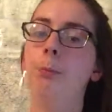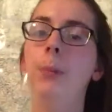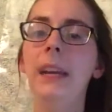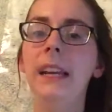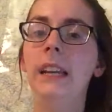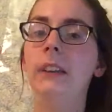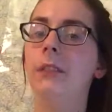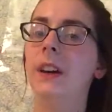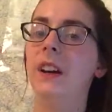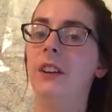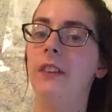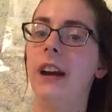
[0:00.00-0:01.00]
beating
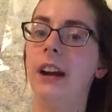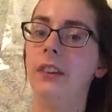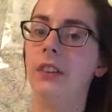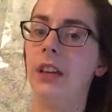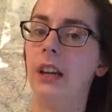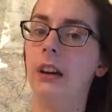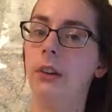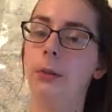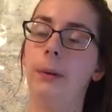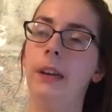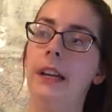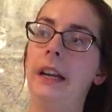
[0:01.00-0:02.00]
very fast and get all
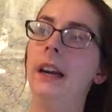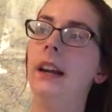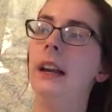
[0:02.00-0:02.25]
sweaty,